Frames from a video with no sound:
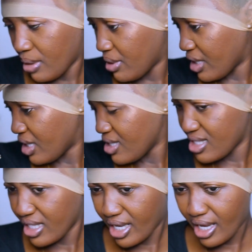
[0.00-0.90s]
begins
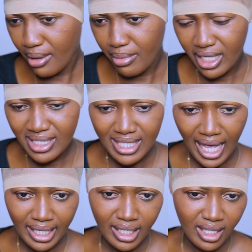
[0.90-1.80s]
to get a bit
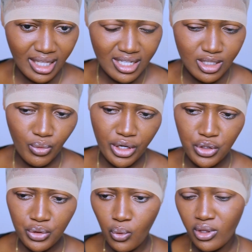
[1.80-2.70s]
tacky. That is when
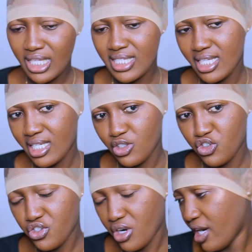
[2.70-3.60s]
you know that it is
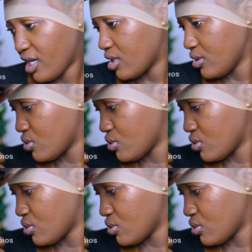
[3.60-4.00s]
drying.